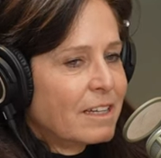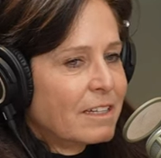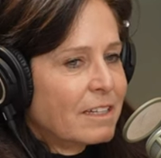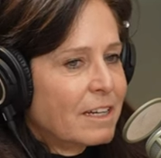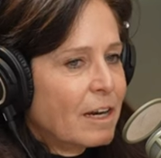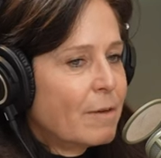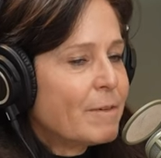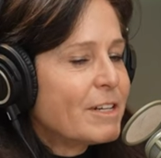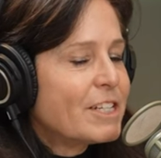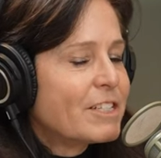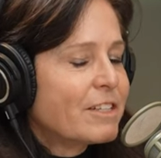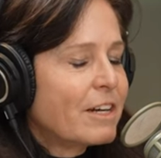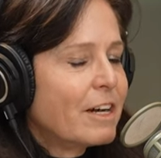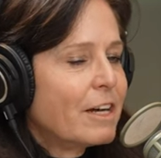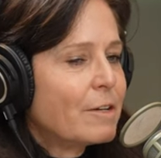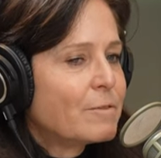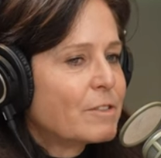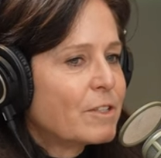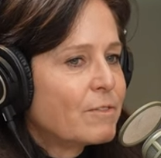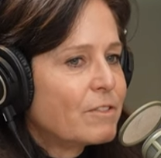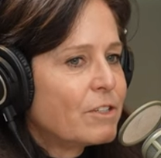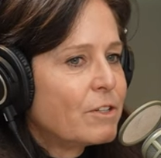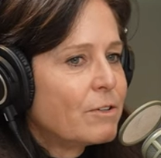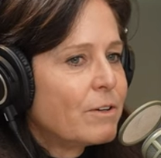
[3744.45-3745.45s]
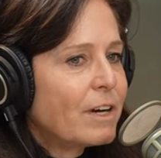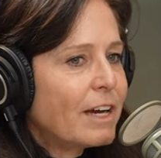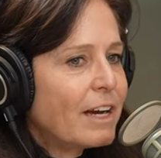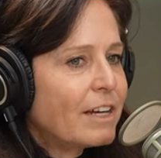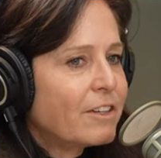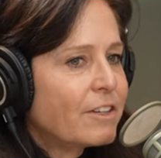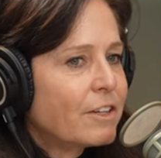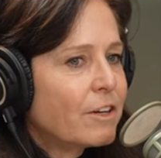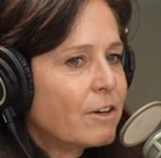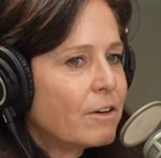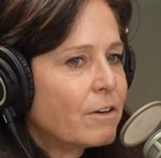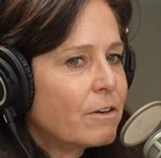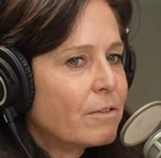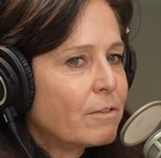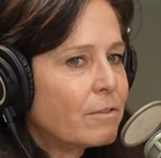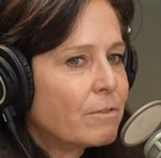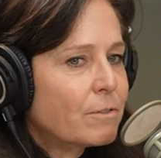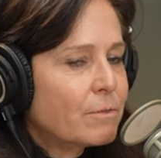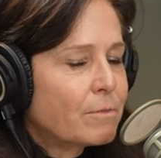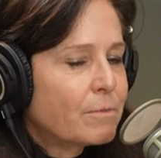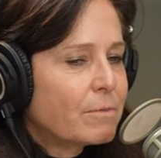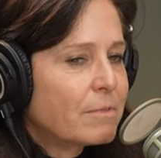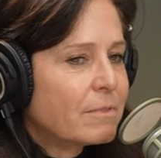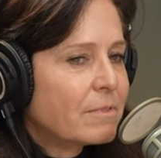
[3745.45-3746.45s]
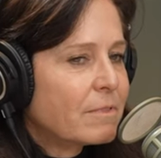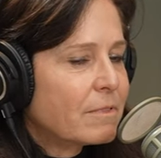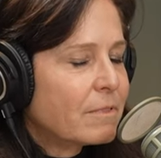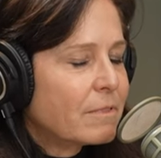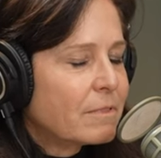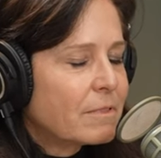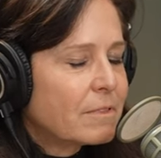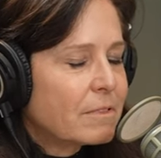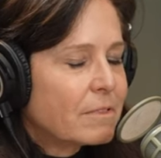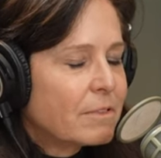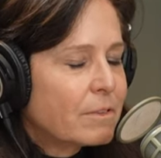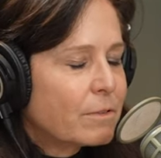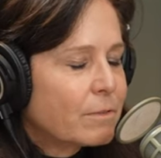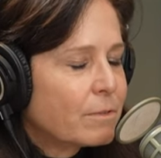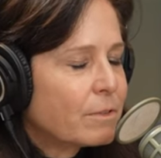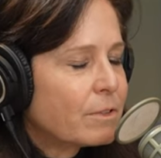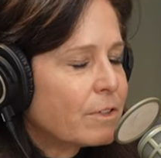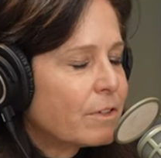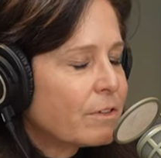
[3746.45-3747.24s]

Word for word: how many times have you had to go through